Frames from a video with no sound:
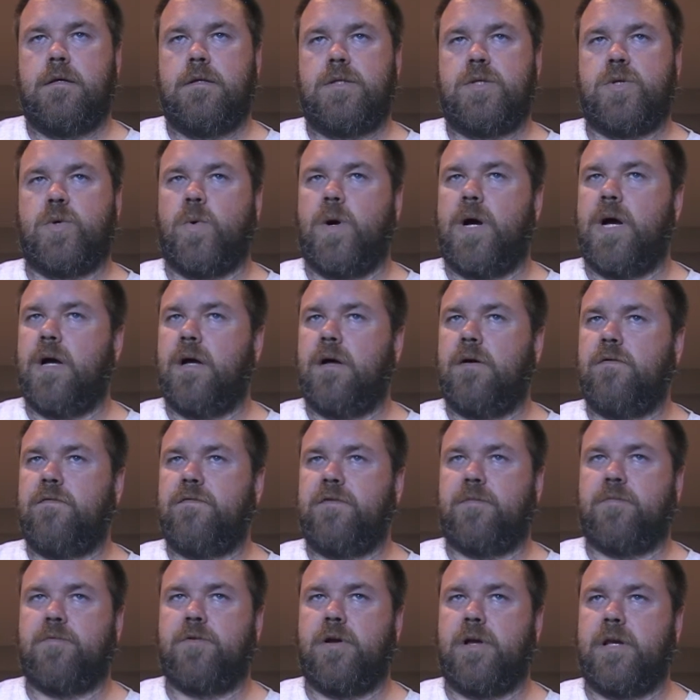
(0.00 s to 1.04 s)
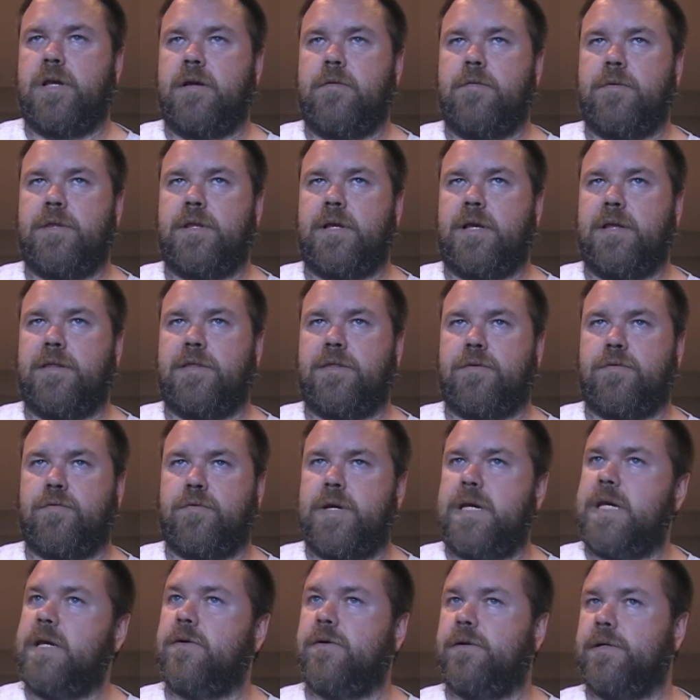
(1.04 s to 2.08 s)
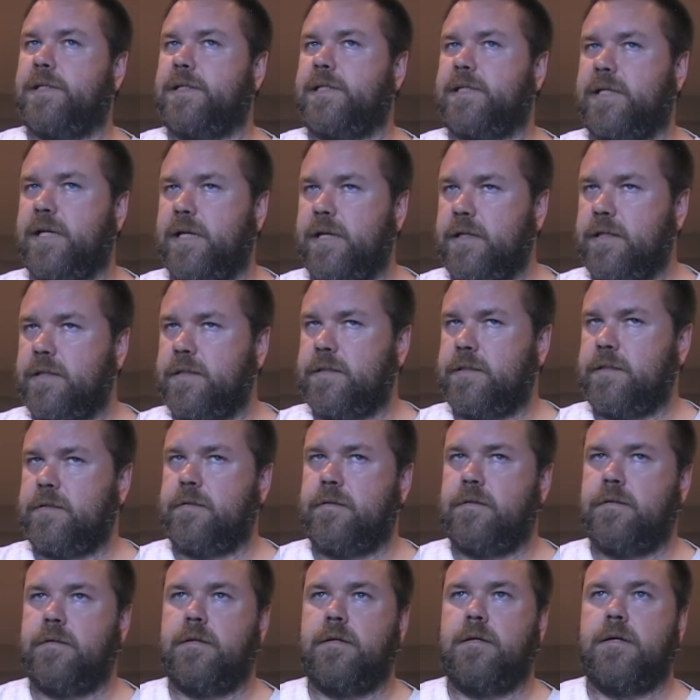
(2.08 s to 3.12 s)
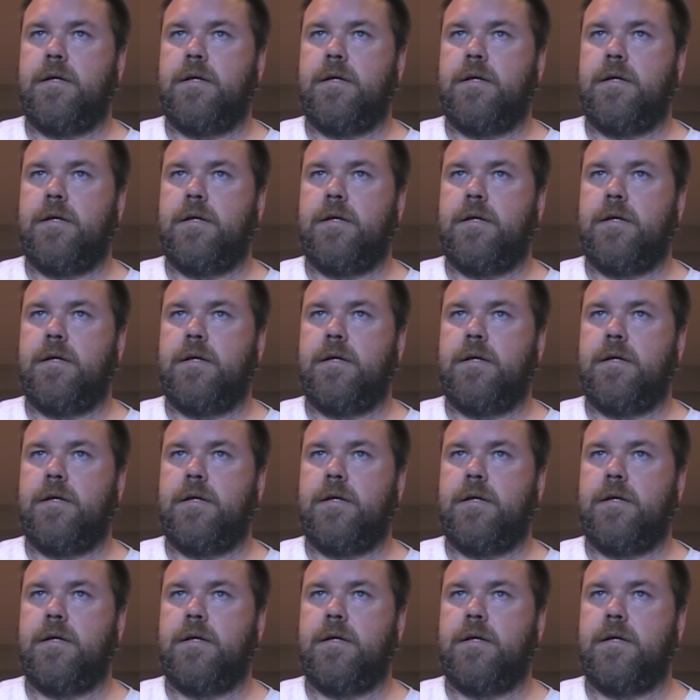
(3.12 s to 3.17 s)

12, you're probably good with like a 3 or a 6.